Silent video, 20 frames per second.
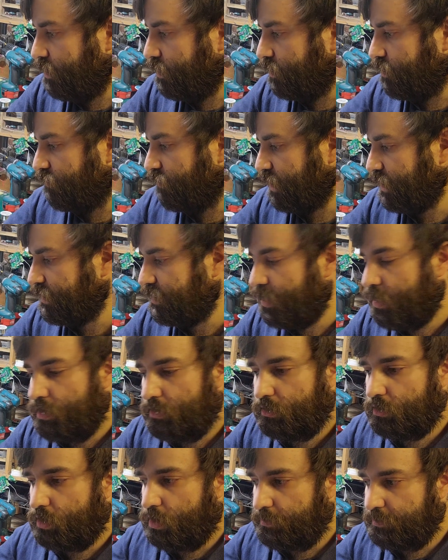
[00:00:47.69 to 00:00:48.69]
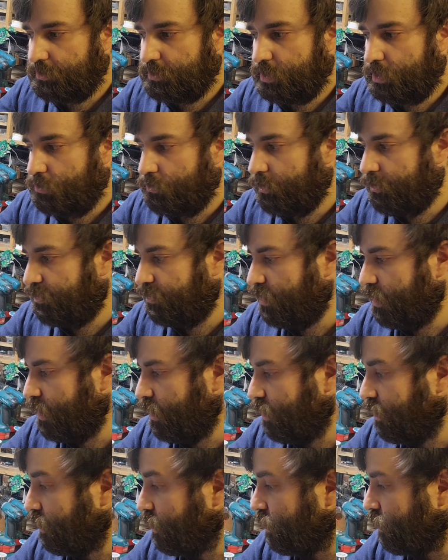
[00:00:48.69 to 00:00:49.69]
interface that obviously with
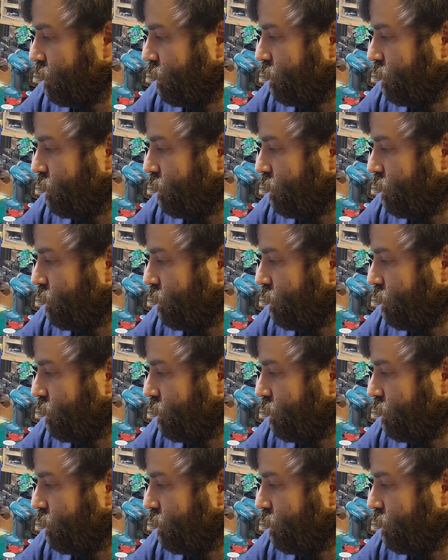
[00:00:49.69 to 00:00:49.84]
a